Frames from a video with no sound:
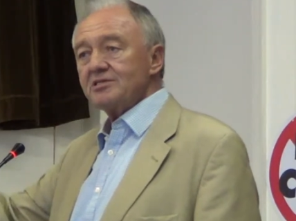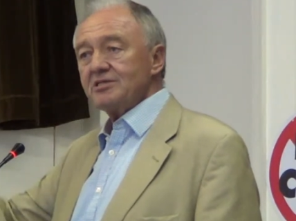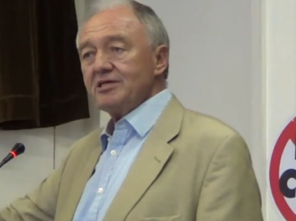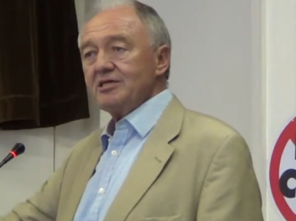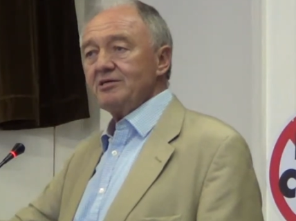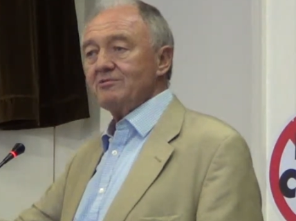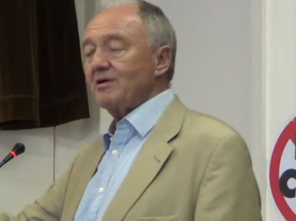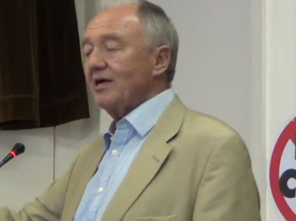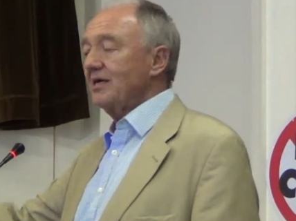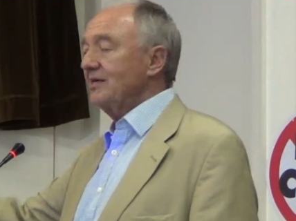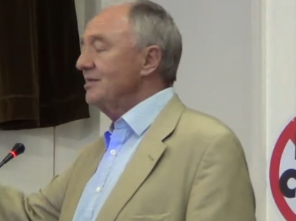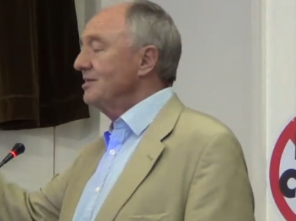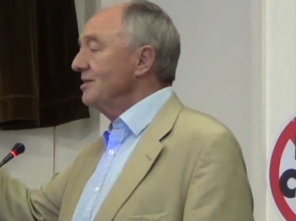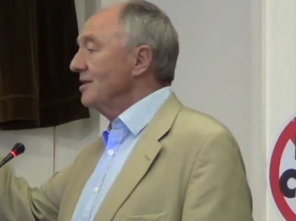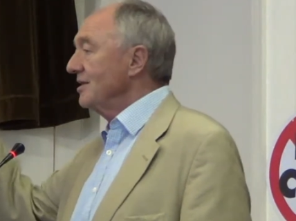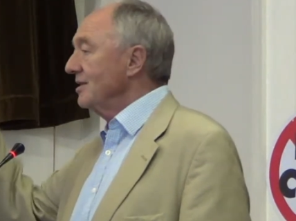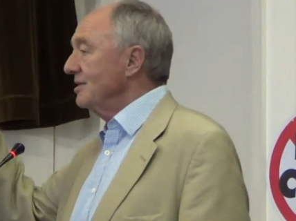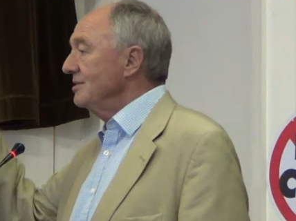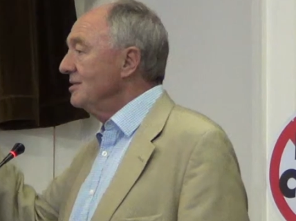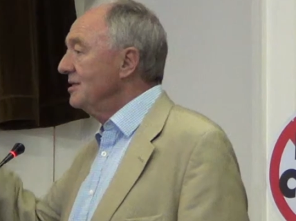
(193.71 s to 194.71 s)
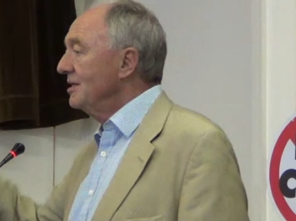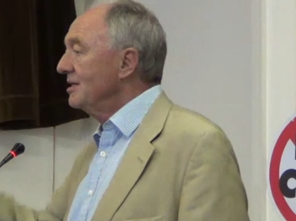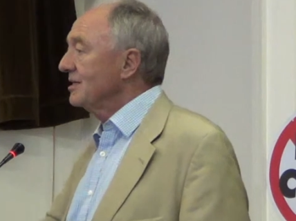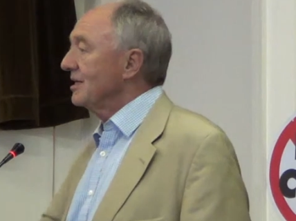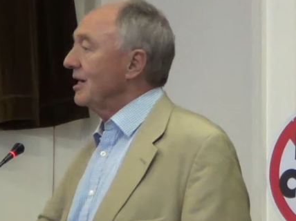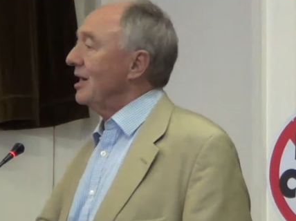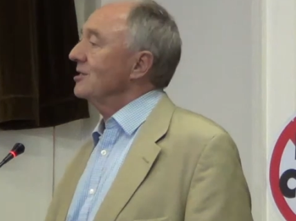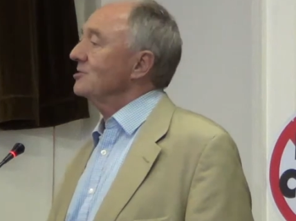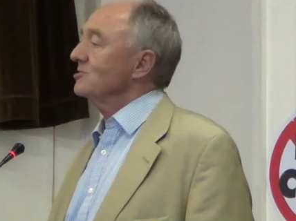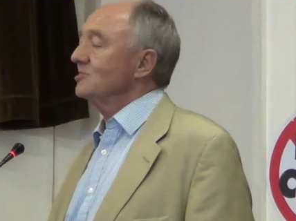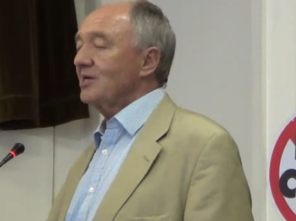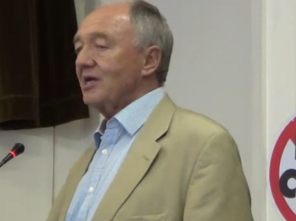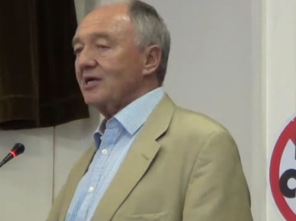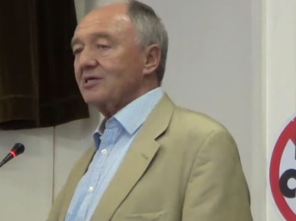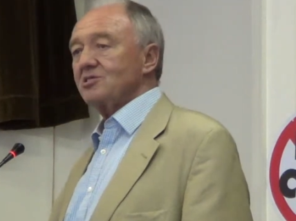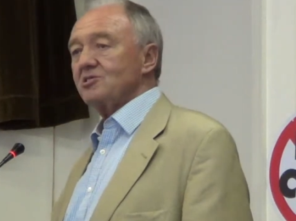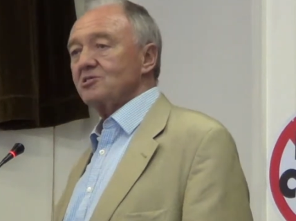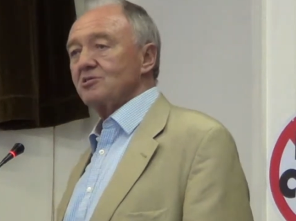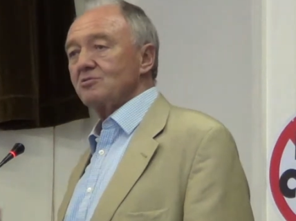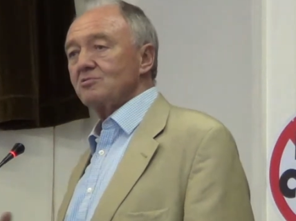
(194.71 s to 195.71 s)
deregulate, cut
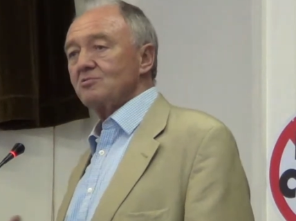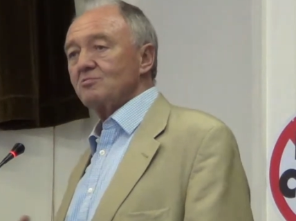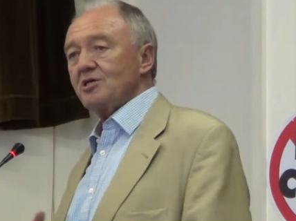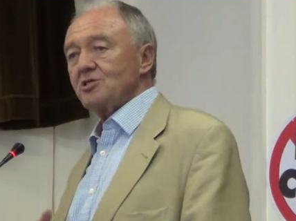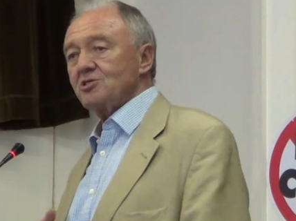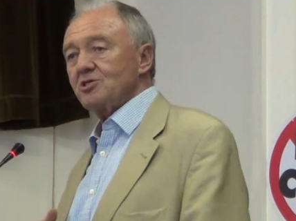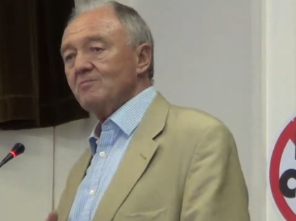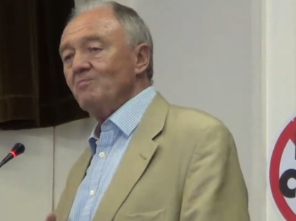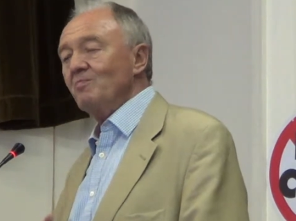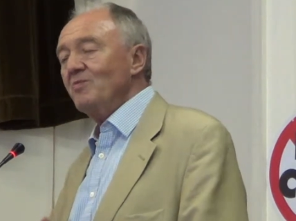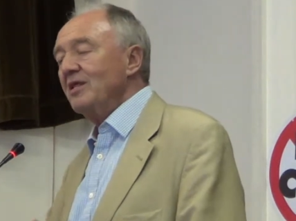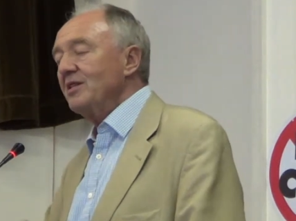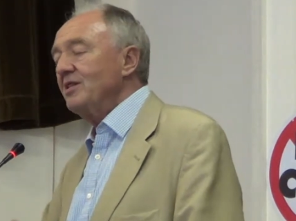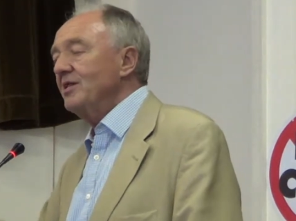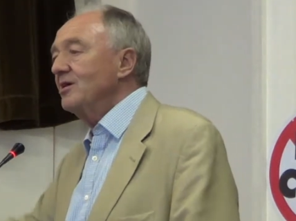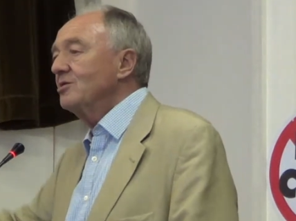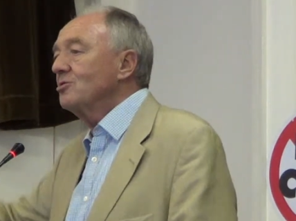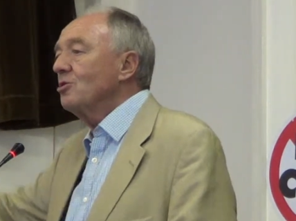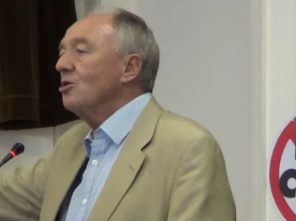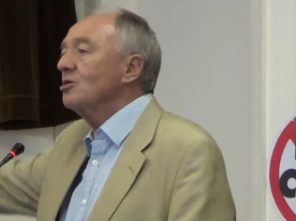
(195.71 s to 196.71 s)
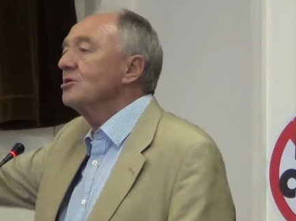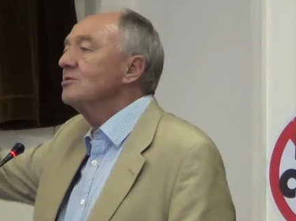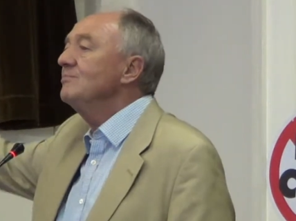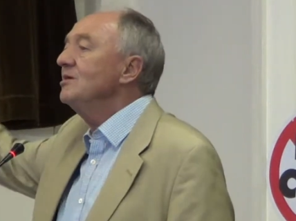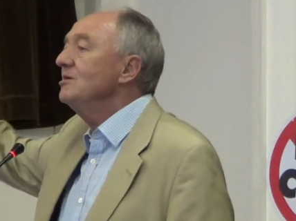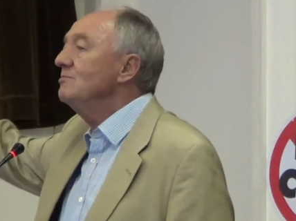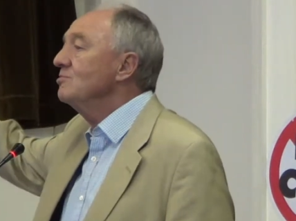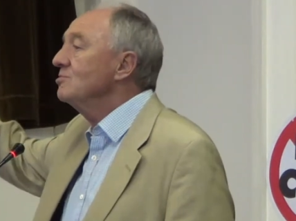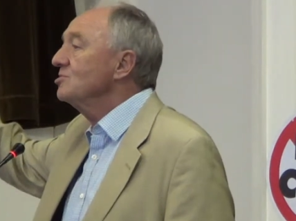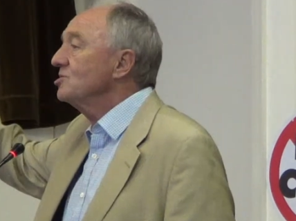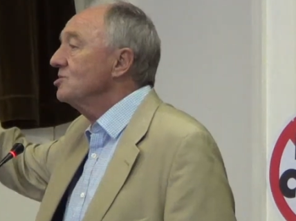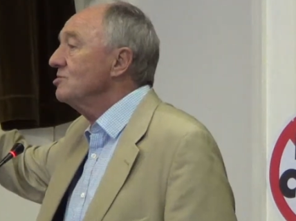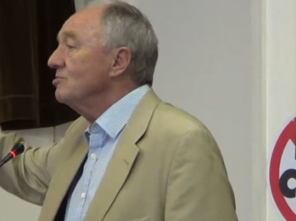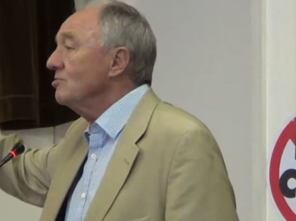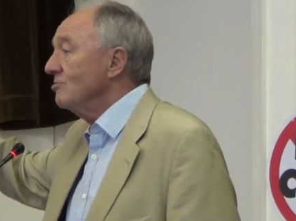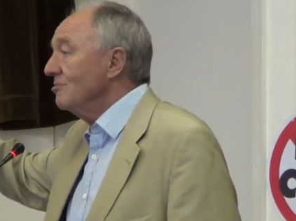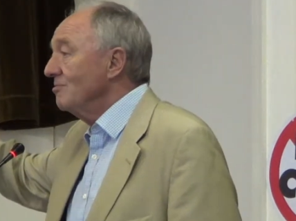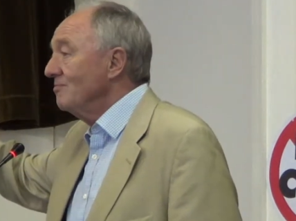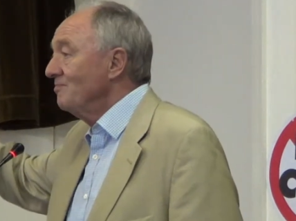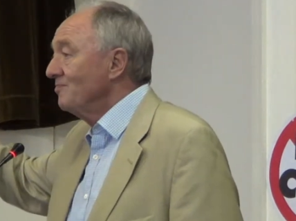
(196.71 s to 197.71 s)
taxes on the rich, and the economy will
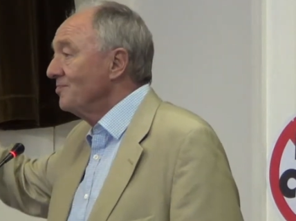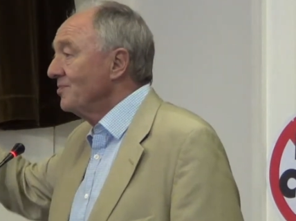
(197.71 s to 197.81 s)
soar.